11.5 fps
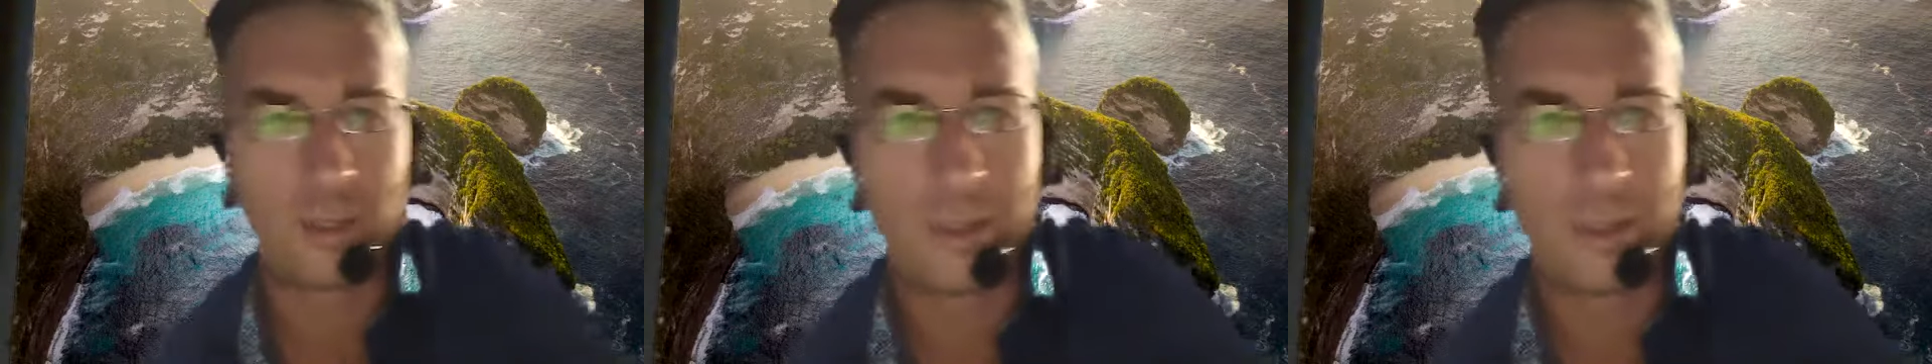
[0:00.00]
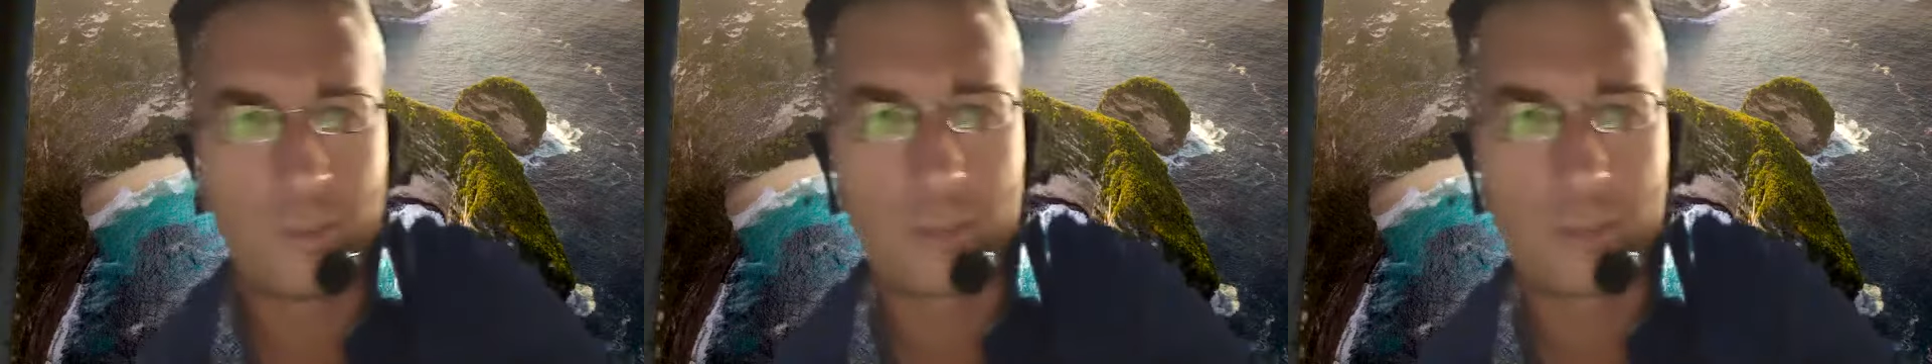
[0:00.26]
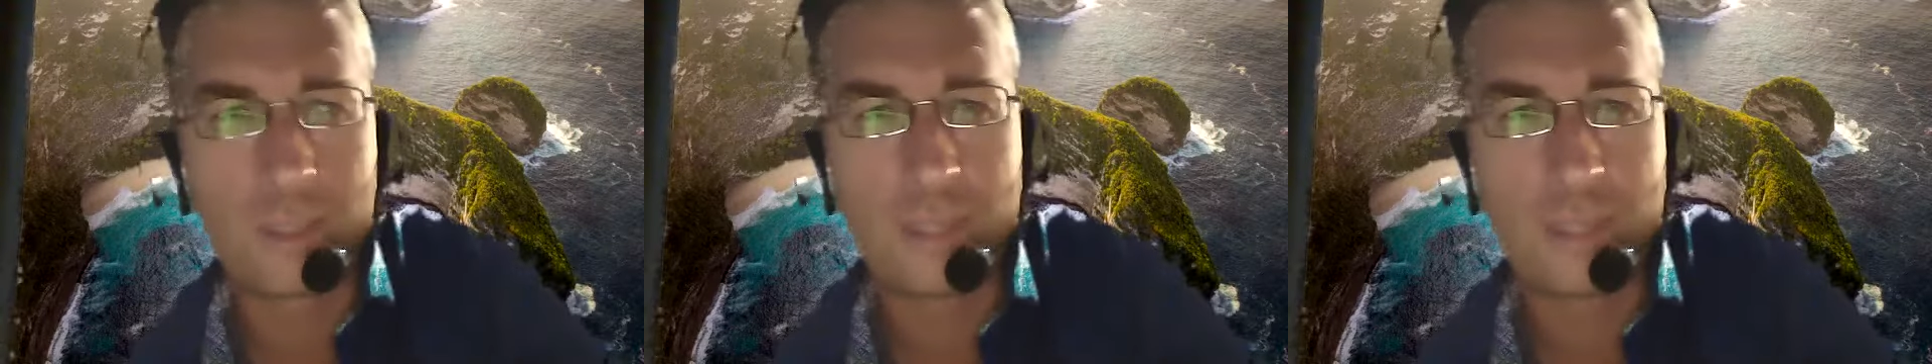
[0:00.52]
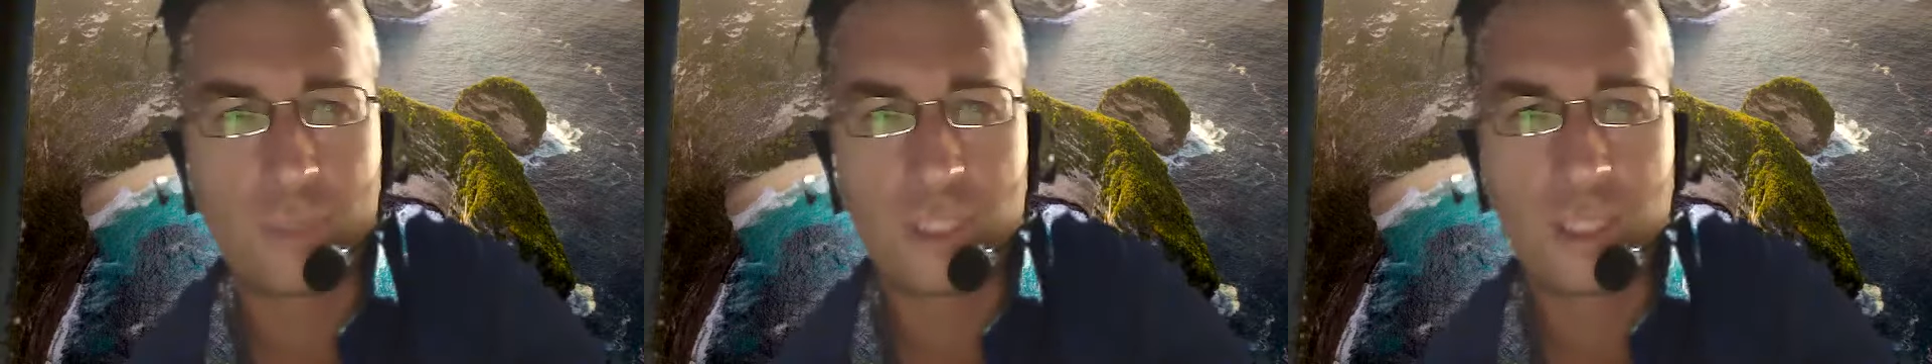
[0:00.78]
and we really
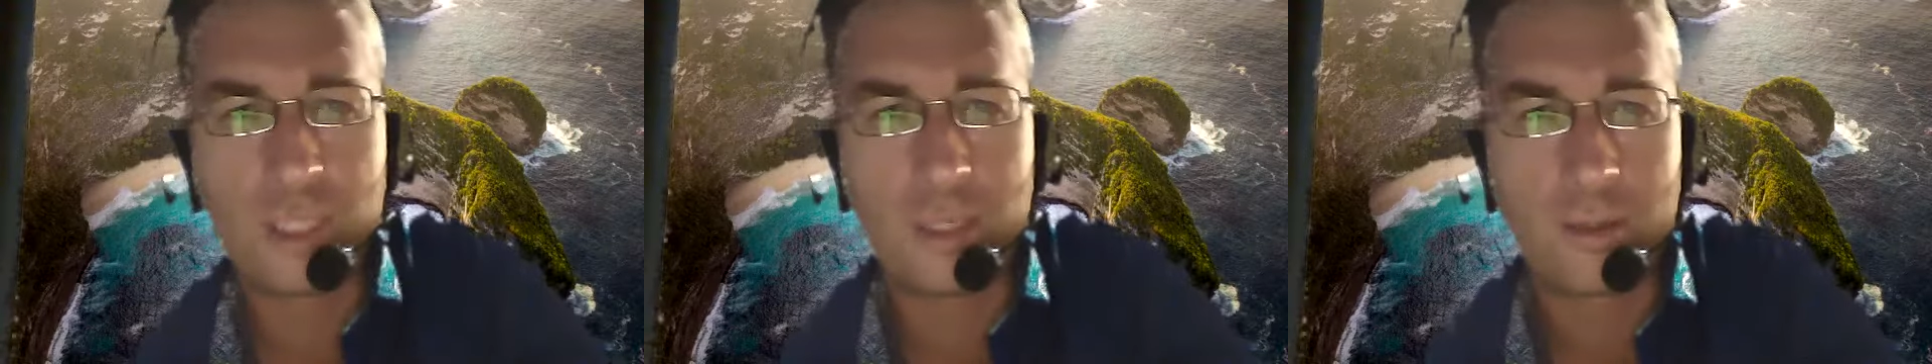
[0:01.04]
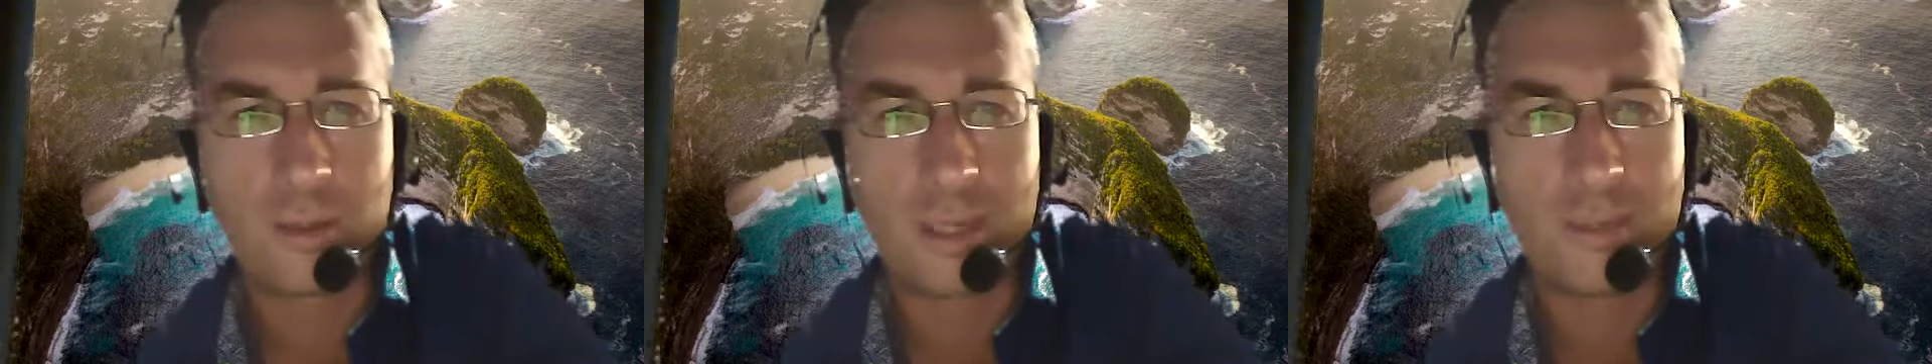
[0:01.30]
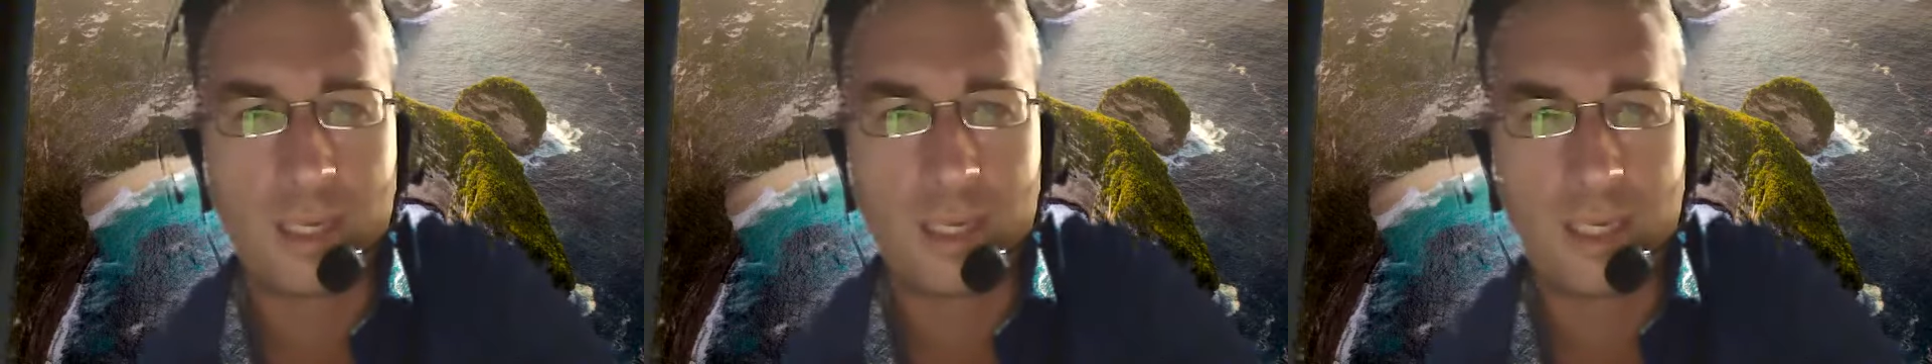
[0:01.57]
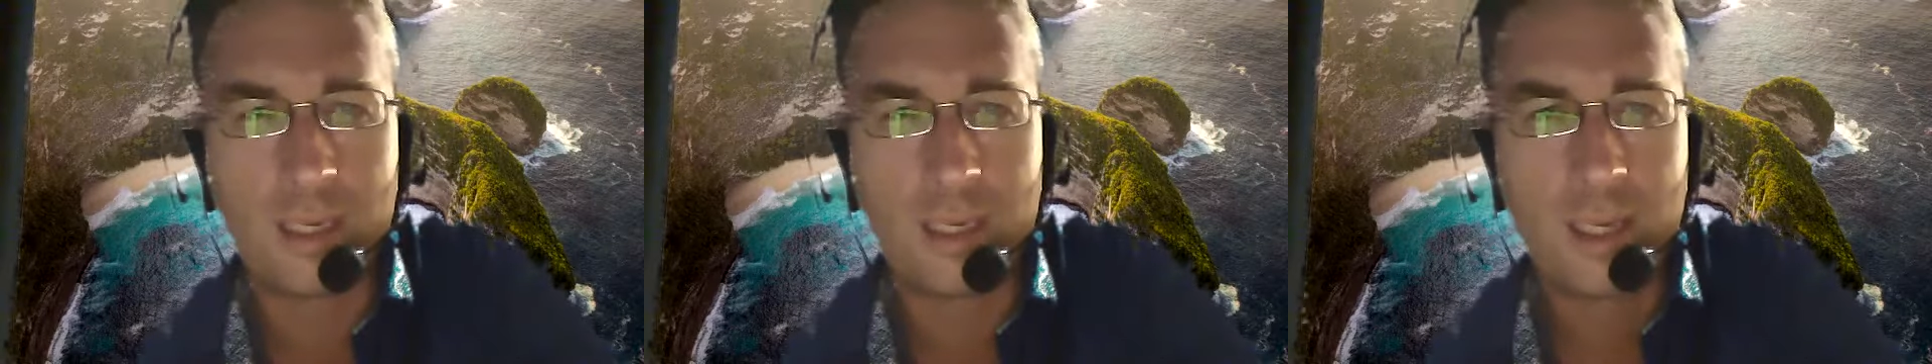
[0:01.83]
appreciate you coming
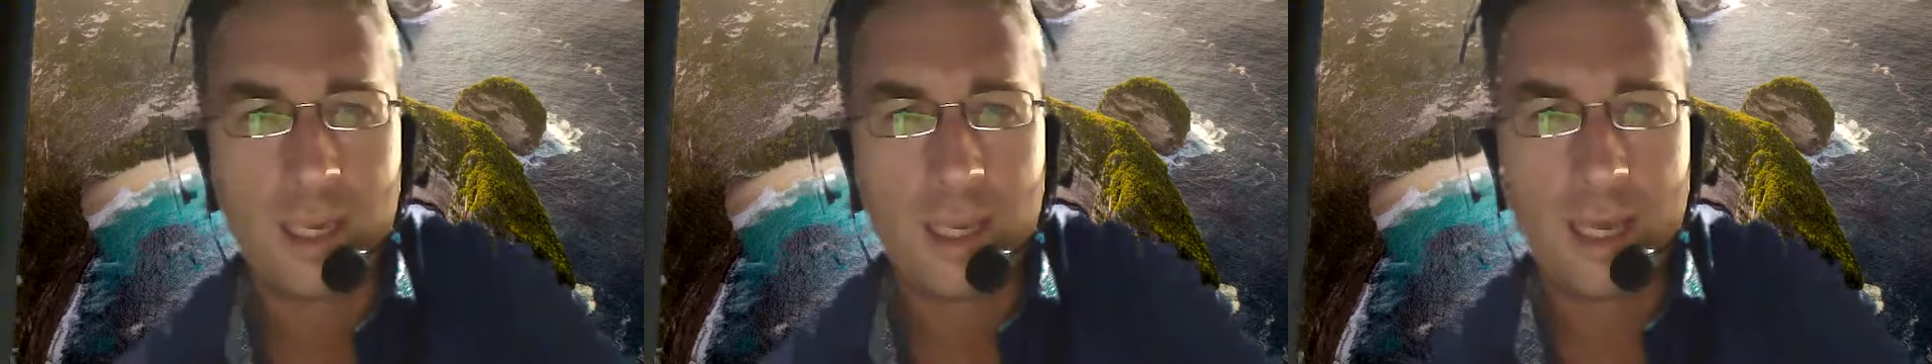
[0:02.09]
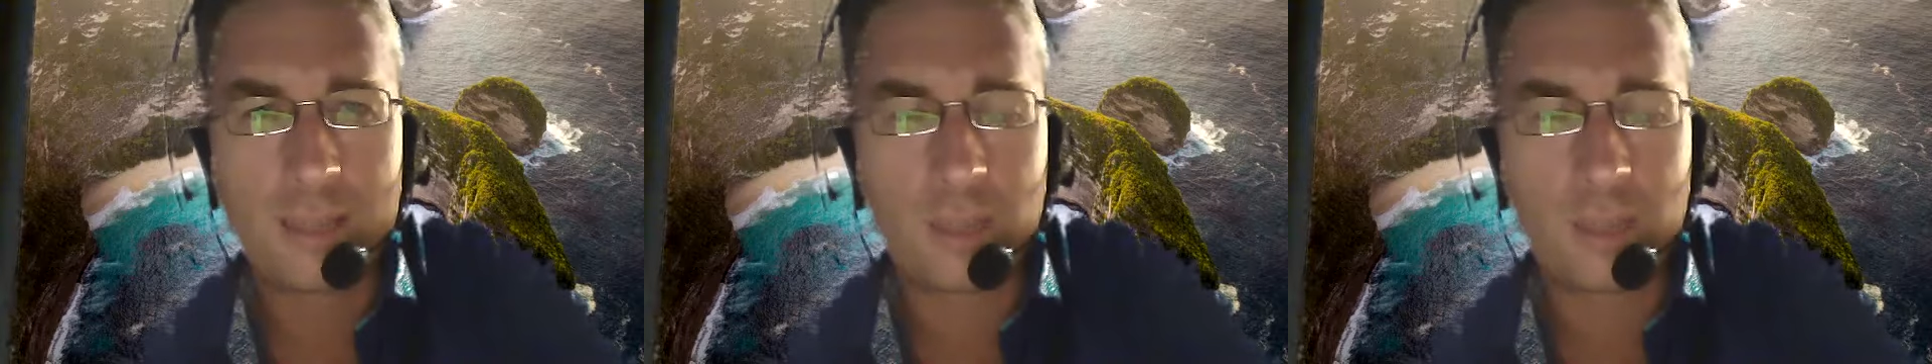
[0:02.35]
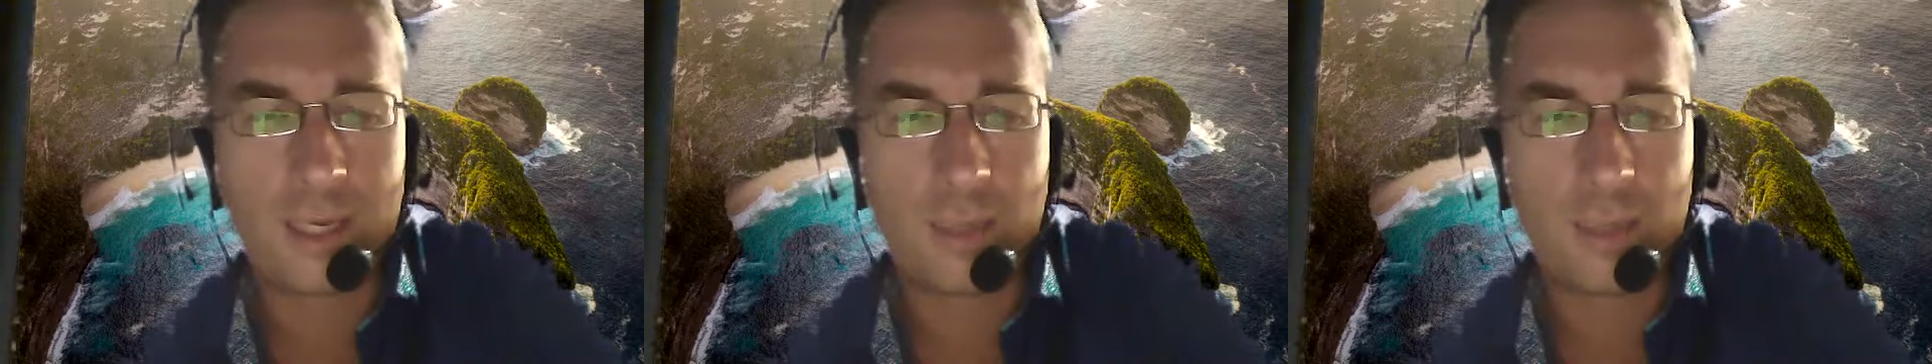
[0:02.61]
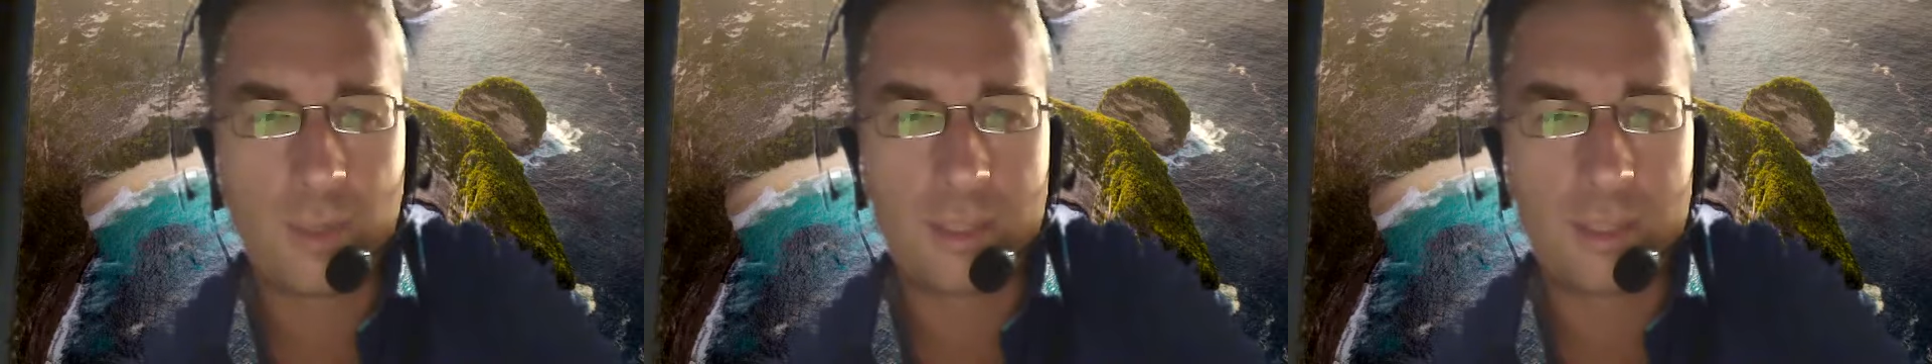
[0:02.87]
in and talking with
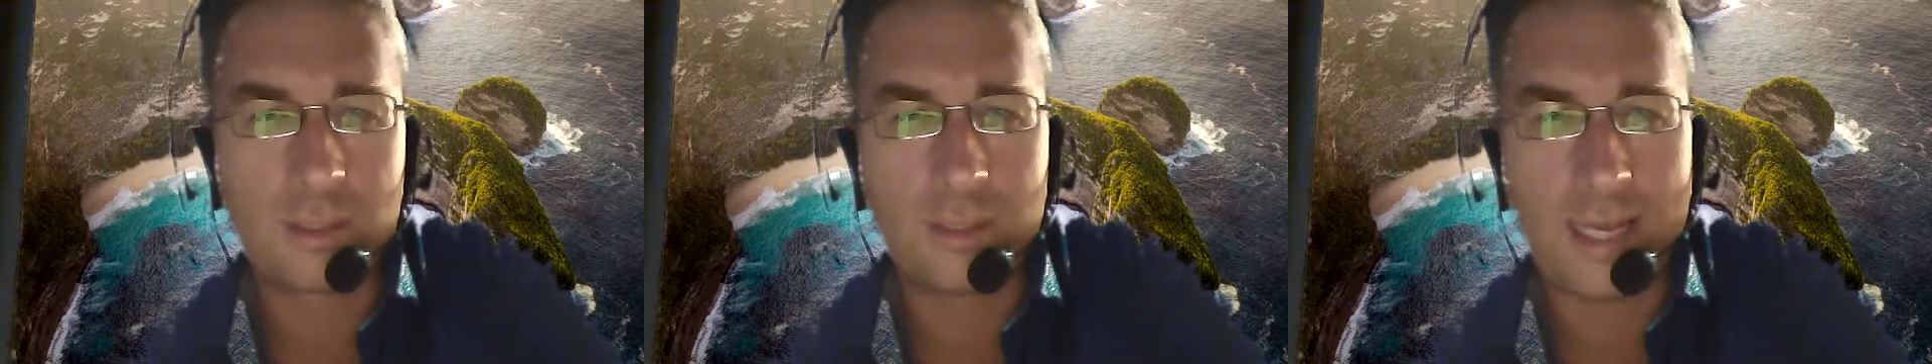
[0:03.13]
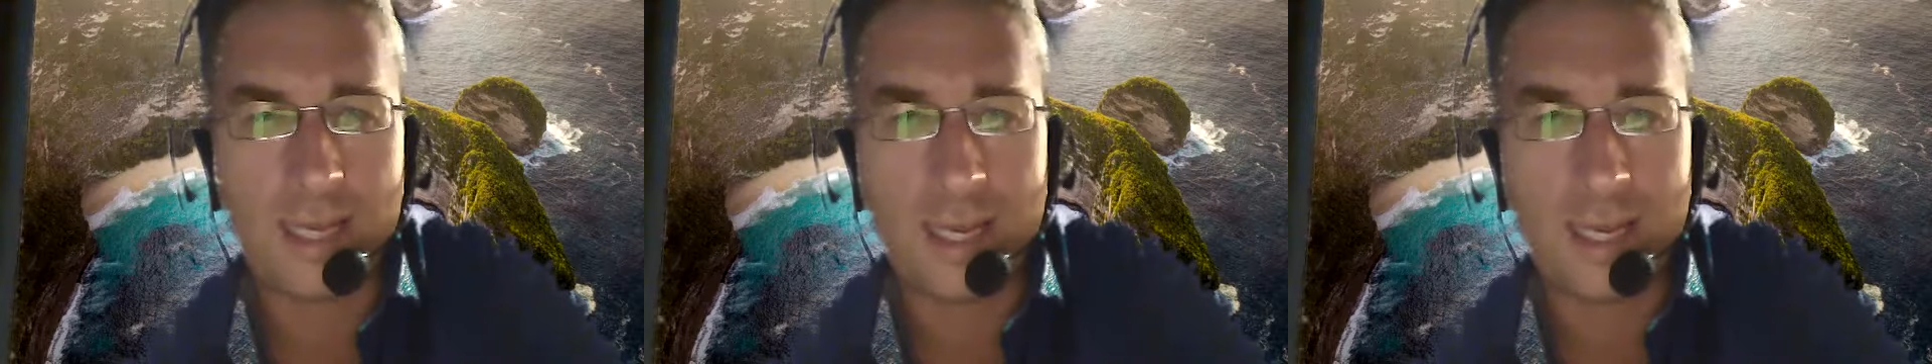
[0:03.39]
us today.